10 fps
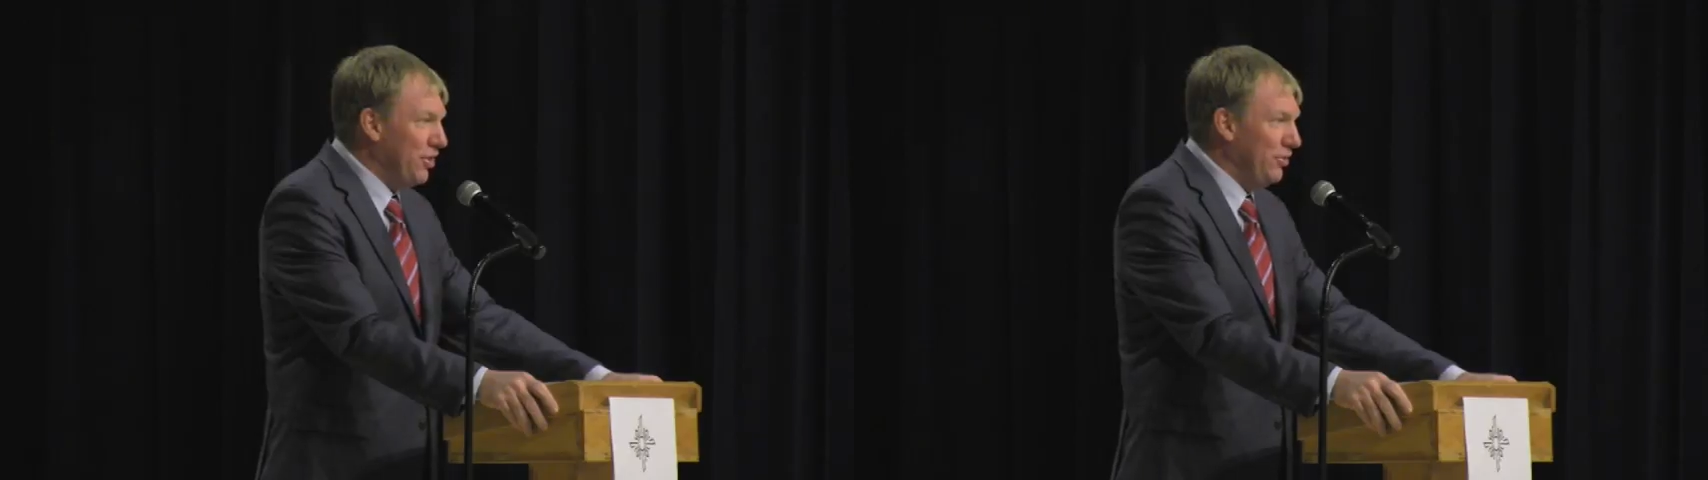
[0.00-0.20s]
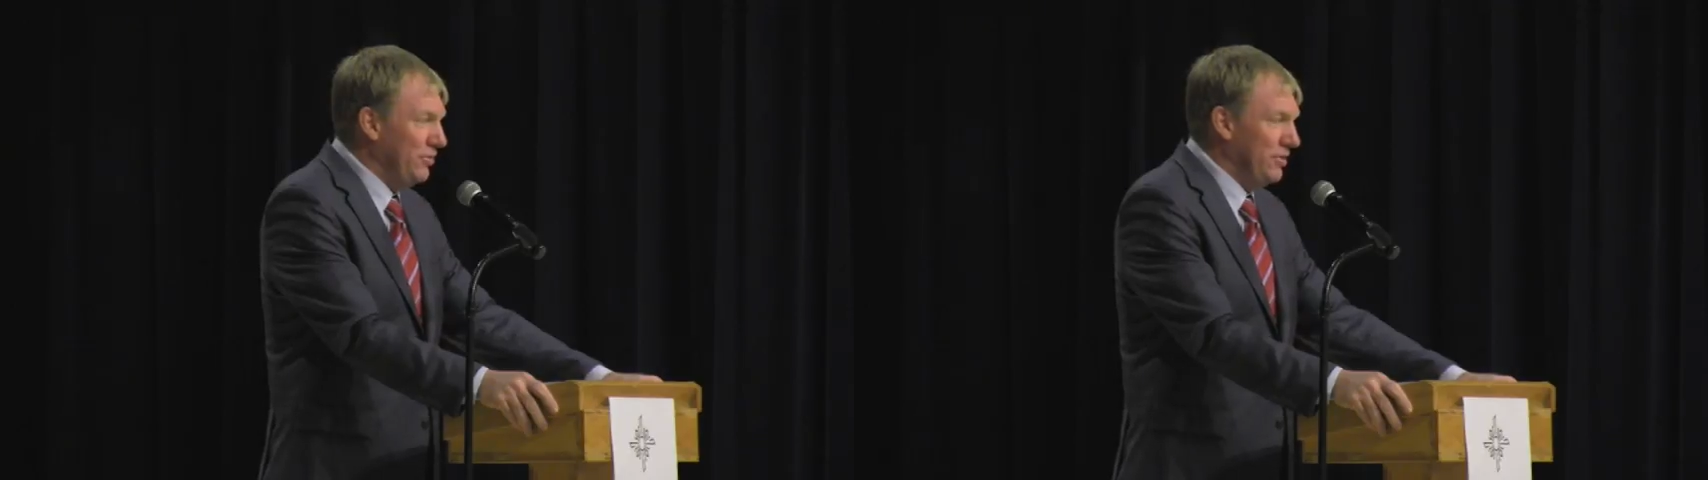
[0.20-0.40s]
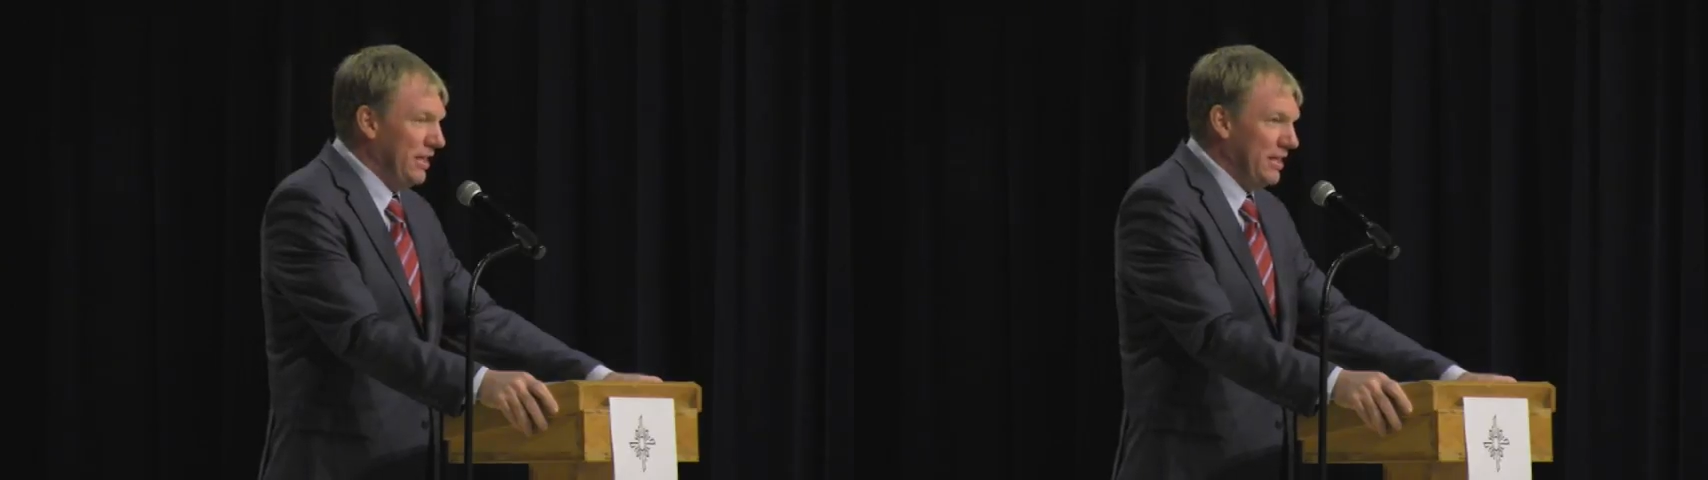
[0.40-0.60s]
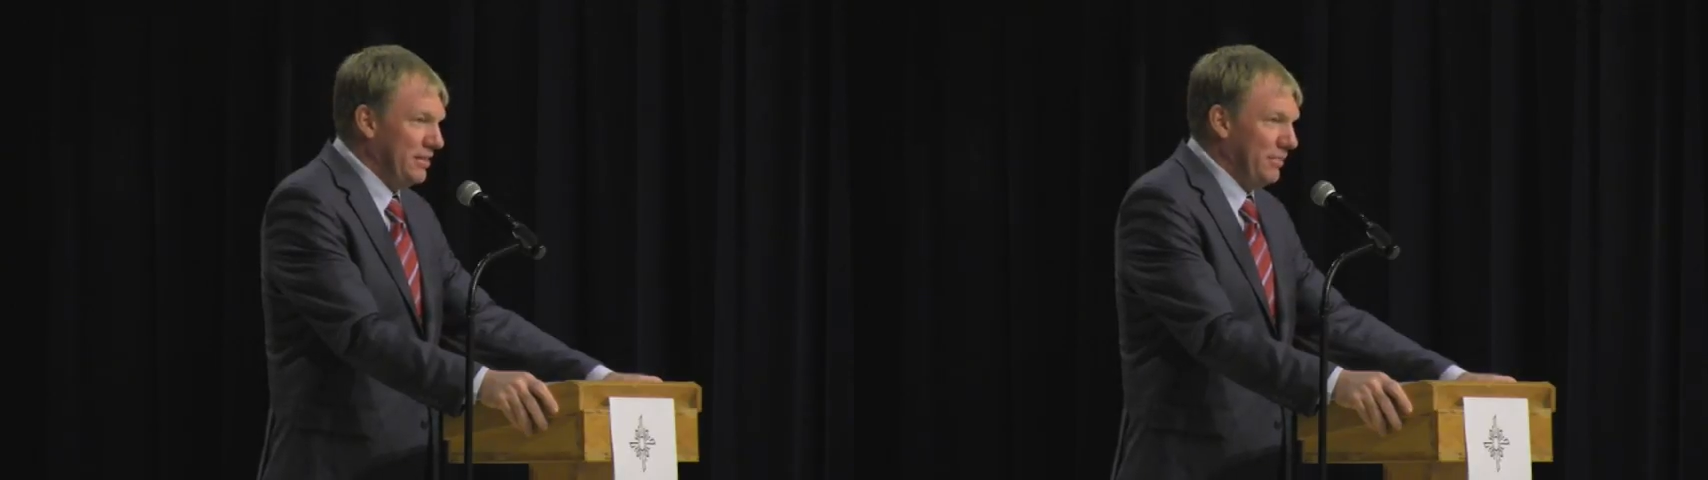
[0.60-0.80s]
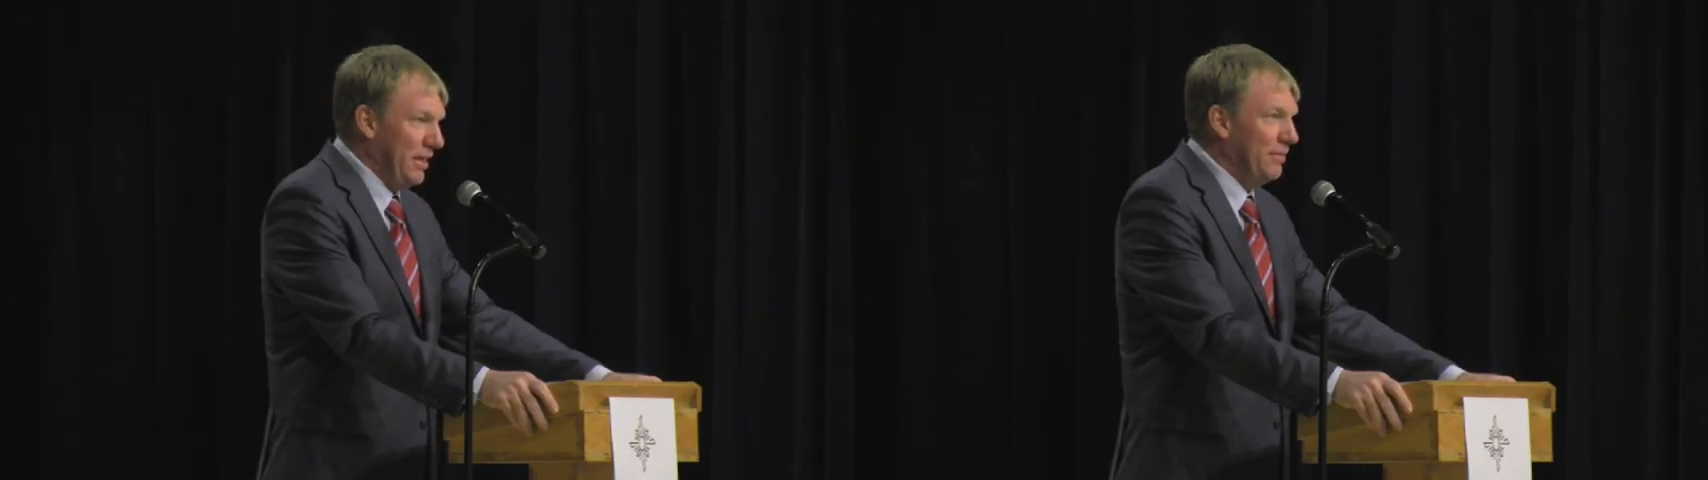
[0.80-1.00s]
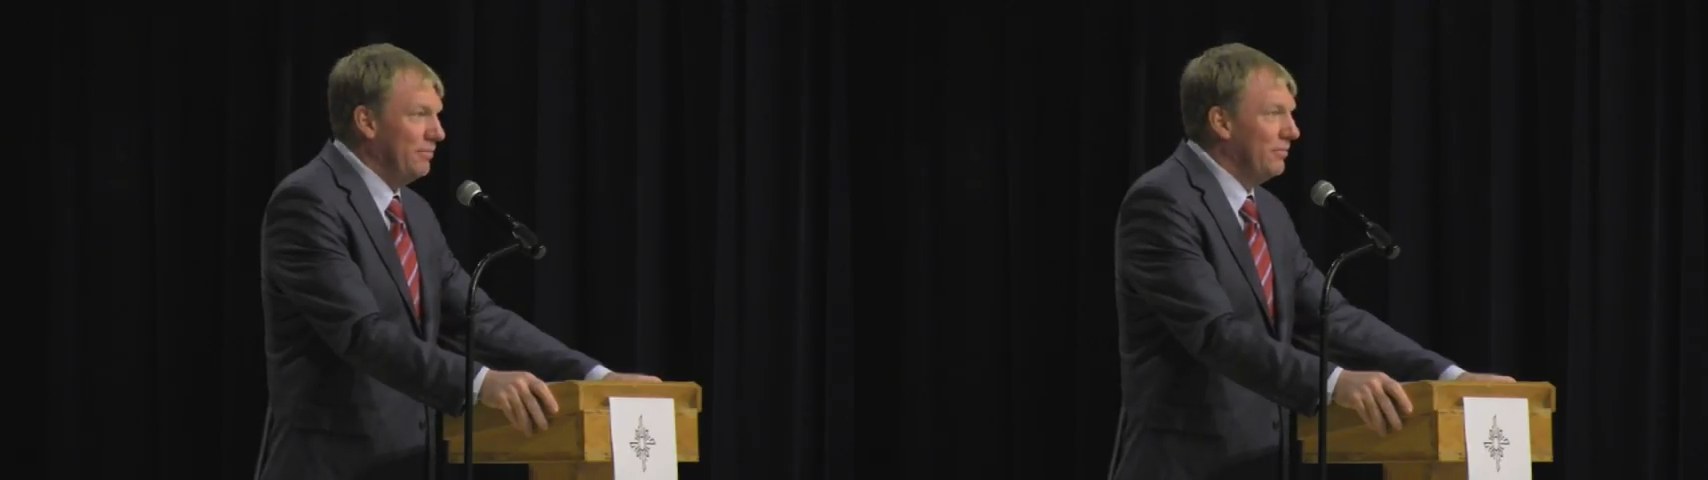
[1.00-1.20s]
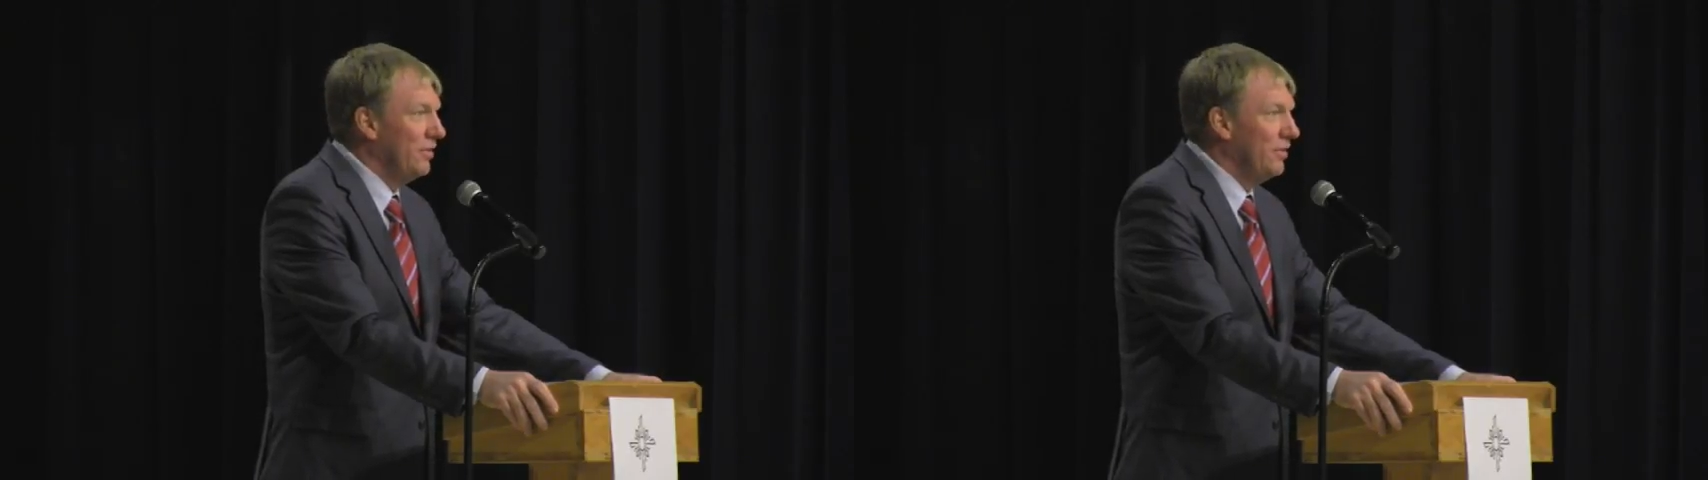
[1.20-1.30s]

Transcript: Jones? Yes, ma'am.